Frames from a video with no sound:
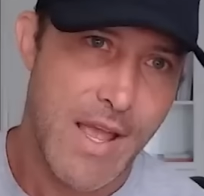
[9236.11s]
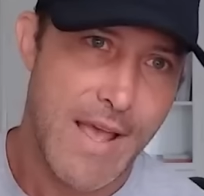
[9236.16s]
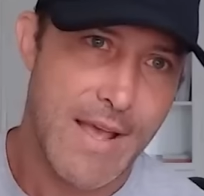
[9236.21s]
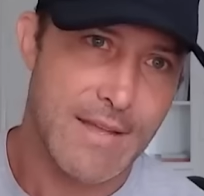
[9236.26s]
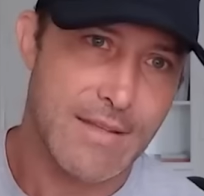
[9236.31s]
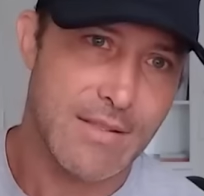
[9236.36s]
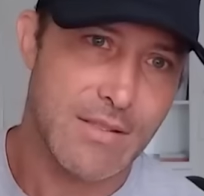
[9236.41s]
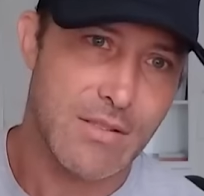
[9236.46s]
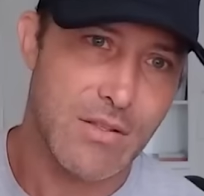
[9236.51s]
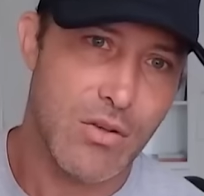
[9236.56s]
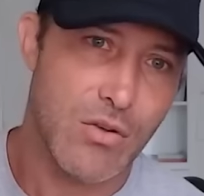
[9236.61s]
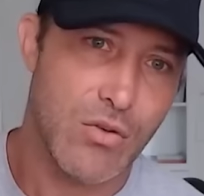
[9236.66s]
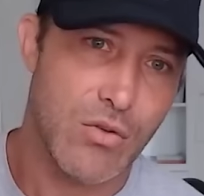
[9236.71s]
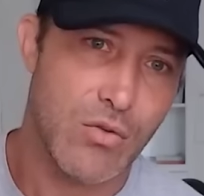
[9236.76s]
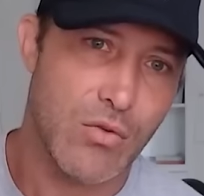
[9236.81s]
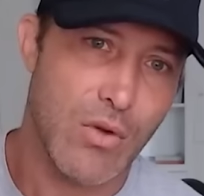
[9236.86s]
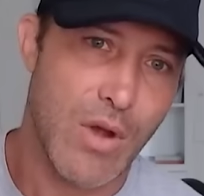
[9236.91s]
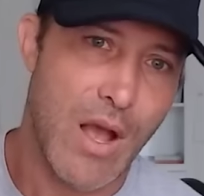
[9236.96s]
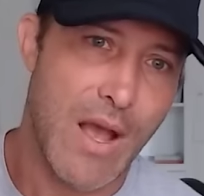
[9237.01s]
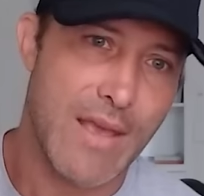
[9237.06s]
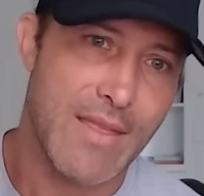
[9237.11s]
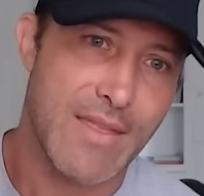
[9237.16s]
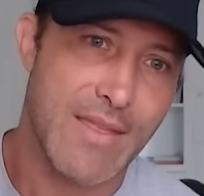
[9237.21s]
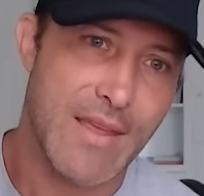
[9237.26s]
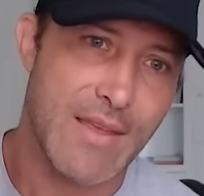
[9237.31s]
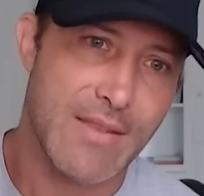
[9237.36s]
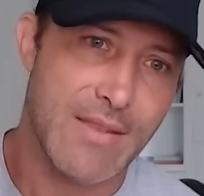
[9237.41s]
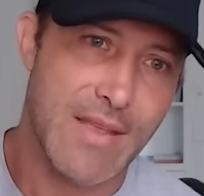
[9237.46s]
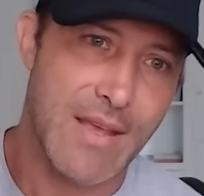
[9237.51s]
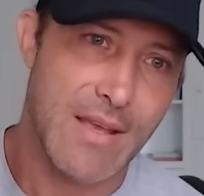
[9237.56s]
And so I
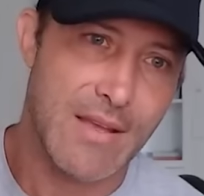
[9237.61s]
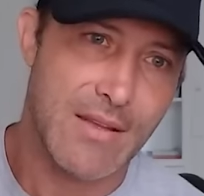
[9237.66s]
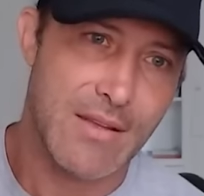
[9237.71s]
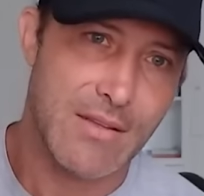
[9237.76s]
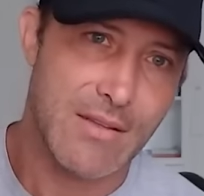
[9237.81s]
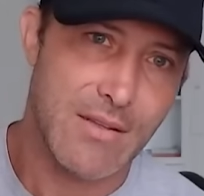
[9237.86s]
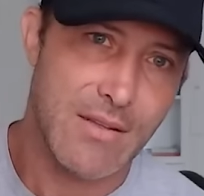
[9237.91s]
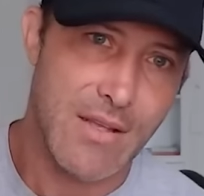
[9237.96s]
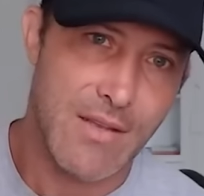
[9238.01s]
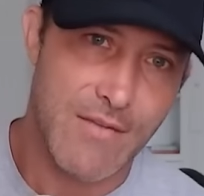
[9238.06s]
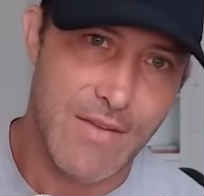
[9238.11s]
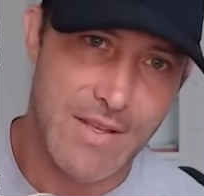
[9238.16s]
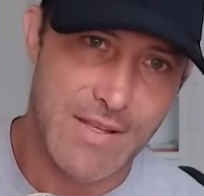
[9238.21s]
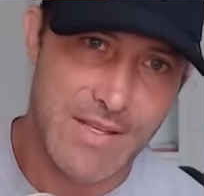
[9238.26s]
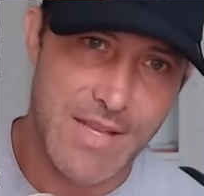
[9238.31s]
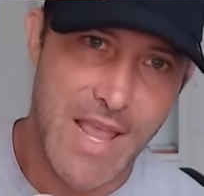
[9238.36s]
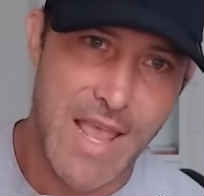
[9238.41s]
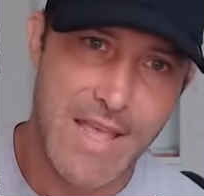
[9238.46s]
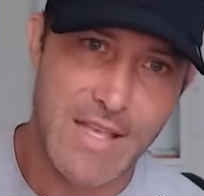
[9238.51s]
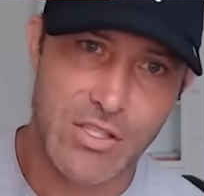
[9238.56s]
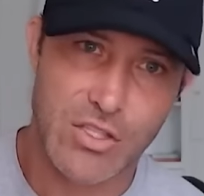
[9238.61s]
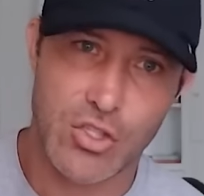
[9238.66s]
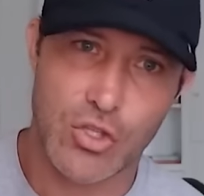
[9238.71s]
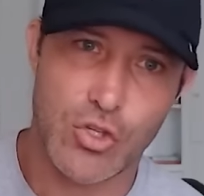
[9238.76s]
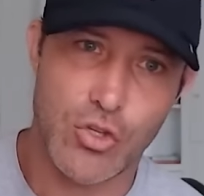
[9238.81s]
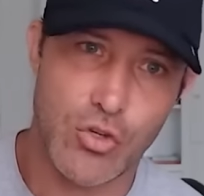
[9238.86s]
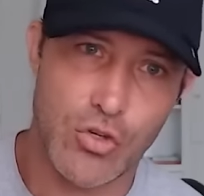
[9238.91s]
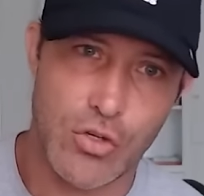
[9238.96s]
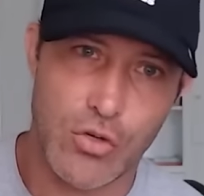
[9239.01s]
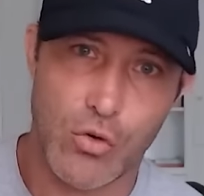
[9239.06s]
think that if it tastes
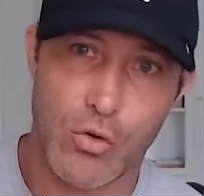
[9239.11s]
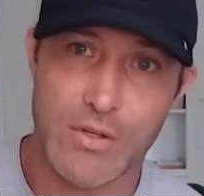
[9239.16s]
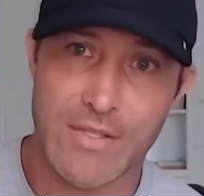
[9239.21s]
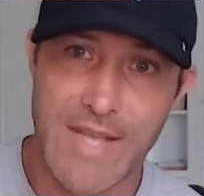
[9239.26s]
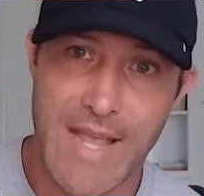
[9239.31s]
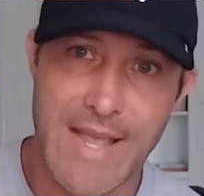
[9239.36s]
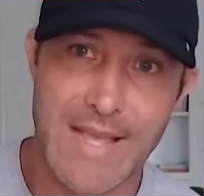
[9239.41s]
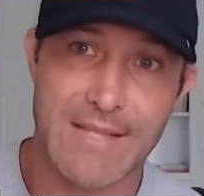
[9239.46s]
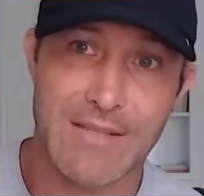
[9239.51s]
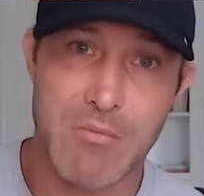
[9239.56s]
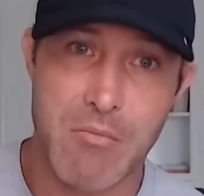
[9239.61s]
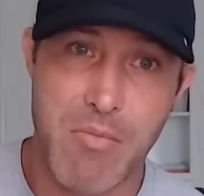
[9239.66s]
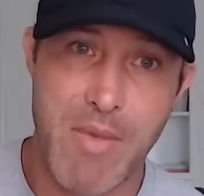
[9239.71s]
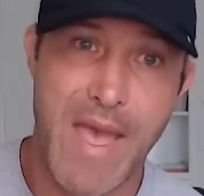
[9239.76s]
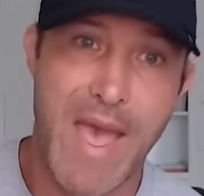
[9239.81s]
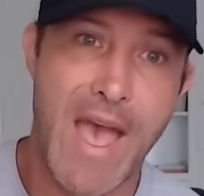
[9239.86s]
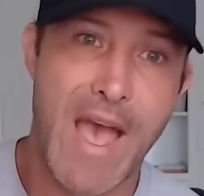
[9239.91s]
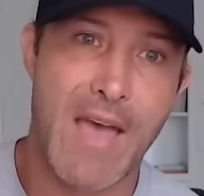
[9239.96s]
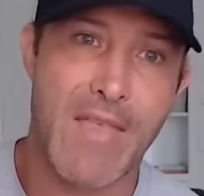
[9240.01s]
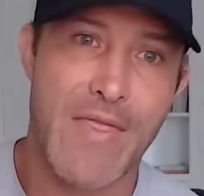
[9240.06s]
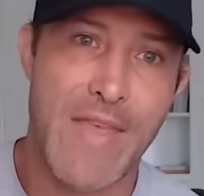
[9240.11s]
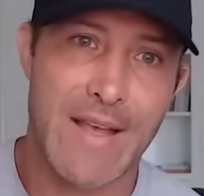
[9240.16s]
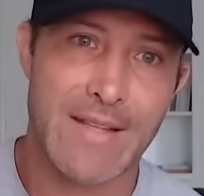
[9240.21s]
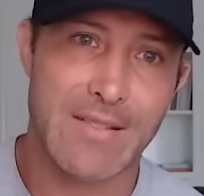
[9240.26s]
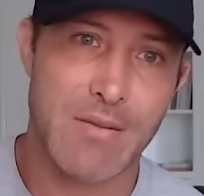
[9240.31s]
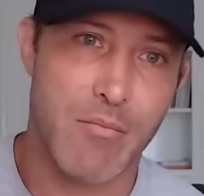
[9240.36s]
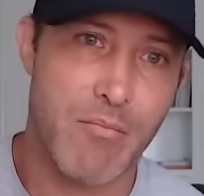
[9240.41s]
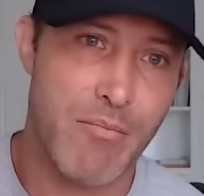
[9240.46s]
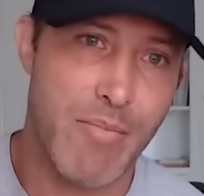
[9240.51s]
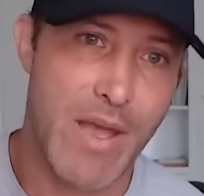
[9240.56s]
good or tastes bad,
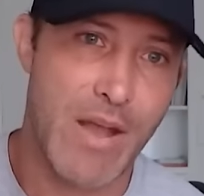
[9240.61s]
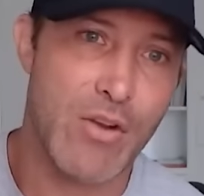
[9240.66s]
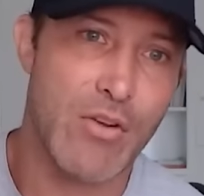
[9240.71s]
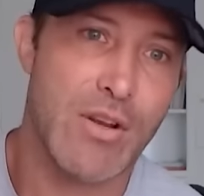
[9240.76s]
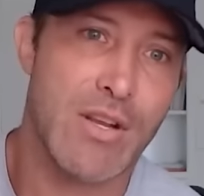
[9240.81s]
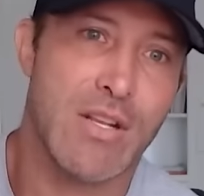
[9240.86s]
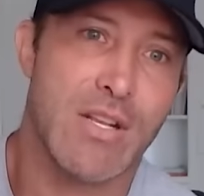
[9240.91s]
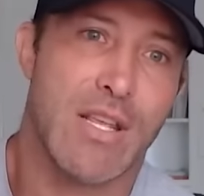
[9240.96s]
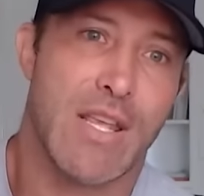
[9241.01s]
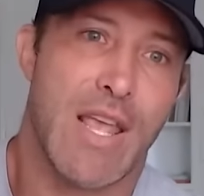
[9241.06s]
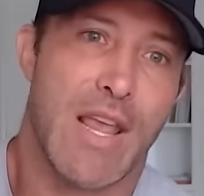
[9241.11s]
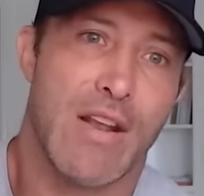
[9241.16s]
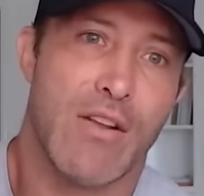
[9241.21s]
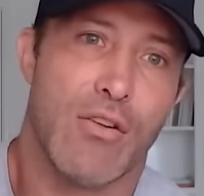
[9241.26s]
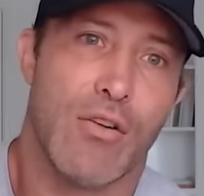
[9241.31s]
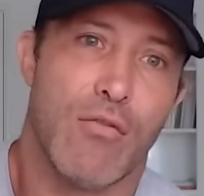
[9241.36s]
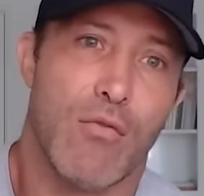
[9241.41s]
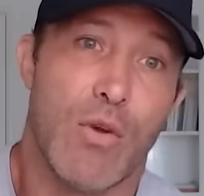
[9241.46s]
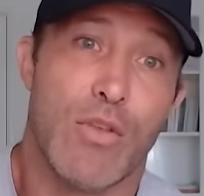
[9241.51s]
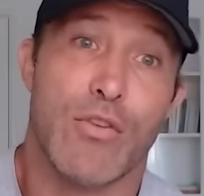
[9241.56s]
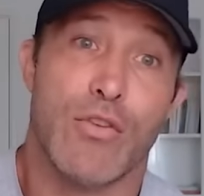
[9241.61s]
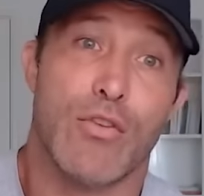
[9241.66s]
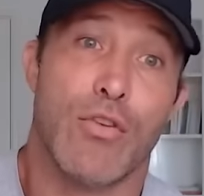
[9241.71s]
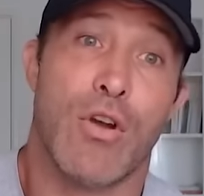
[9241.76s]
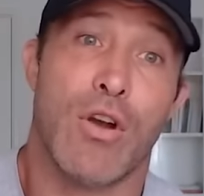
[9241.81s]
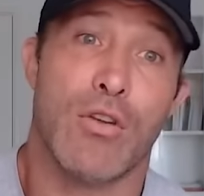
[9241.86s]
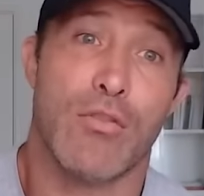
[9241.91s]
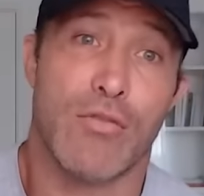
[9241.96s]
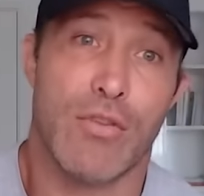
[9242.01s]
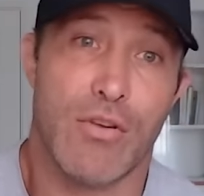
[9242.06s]
that's a better indicator of whether you're
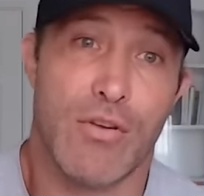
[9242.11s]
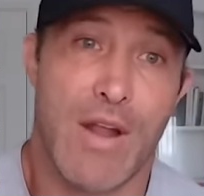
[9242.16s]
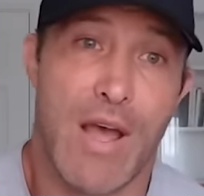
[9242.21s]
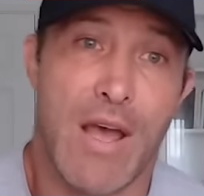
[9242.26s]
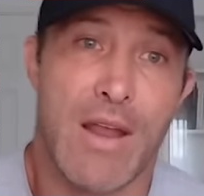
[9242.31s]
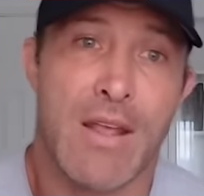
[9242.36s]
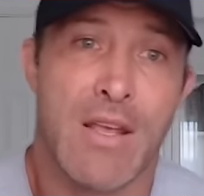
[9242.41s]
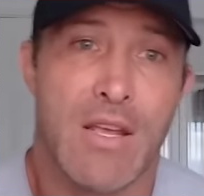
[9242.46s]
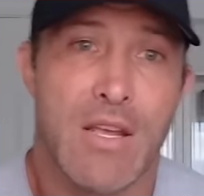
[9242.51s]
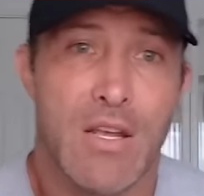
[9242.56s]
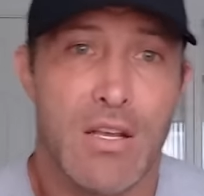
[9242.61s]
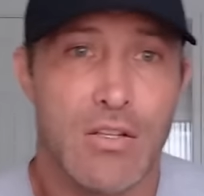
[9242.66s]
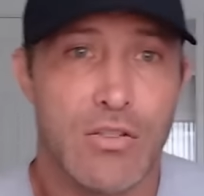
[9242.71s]
hungry or not.